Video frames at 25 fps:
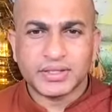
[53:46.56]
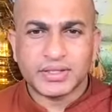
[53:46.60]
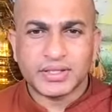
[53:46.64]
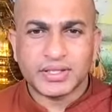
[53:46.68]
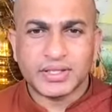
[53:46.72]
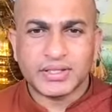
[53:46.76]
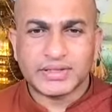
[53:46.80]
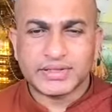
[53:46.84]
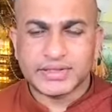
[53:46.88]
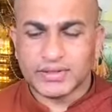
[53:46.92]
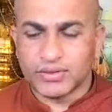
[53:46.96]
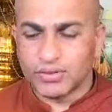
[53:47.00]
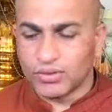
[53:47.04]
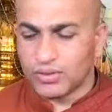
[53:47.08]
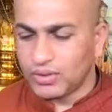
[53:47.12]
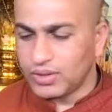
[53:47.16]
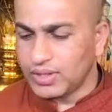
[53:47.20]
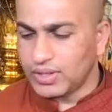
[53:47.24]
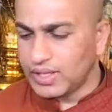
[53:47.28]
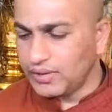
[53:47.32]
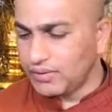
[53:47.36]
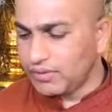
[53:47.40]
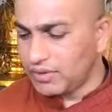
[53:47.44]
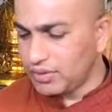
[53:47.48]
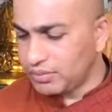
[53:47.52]
It's
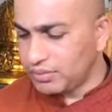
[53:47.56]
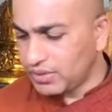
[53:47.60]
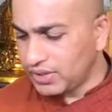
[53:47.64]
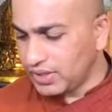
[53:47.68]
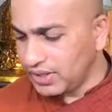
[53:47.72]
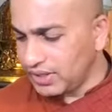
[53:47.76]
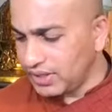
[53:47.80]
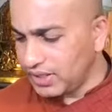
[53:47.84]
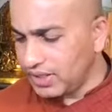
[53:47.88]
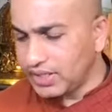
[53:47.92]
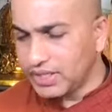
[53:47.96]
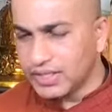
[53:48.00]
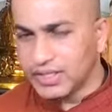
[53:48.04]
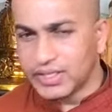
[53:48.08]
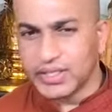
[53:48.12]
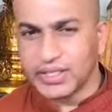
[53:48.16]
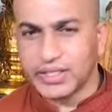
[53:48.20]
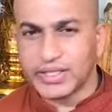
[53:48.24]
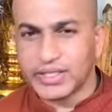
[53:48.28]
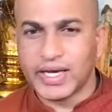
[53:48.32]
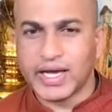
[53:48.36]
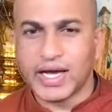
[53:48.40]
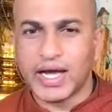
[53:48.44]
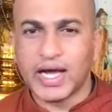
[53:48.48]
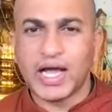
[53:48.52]
called everybody need a, uh,
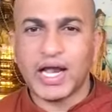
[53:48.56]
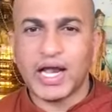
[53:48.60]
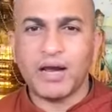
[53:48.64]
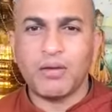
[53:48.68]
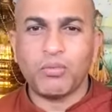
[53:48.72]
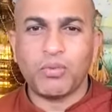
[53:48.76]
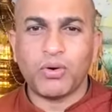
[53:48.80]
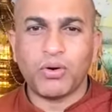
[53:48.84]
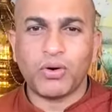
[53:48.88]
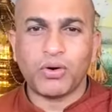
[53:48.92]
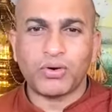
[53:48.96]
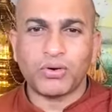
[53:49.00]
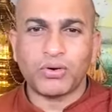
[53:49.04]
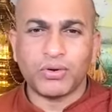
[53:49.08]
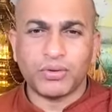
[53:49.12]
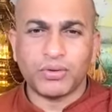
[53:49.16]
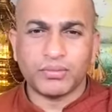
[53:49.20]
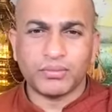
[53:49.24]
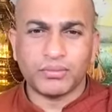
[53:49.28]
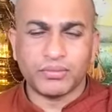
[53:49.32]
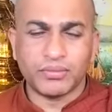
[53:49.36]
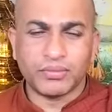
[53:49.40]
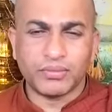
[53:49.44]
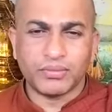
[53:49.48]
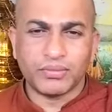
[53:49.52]
their elbow
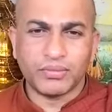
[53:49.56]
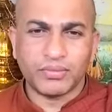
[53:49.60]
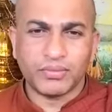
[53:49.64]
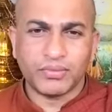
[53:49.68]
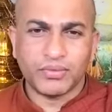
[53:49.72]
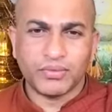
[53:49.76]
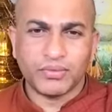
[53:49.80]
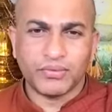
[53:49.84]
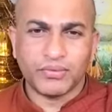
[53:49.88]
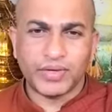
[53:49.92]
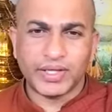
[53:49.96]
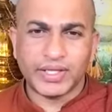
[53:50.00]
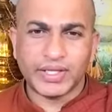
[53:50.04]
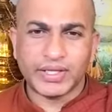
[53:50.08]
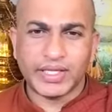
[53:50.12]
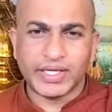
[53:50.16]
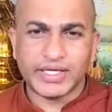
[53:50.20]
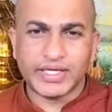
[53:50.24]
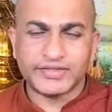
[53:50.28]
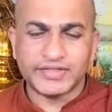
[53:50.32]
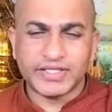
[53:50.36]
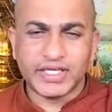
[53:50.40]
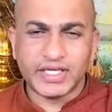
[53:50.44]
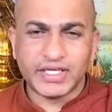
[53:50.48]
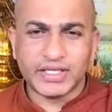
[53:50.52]
room when
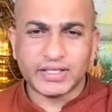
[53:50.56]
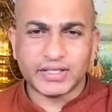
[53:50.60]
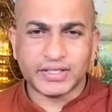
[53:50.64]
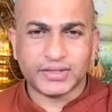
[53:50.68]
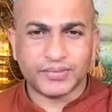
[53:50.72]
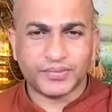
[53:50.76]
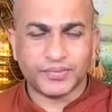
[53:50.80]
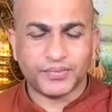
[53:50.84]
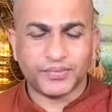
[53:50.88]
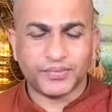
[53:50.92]
they sit.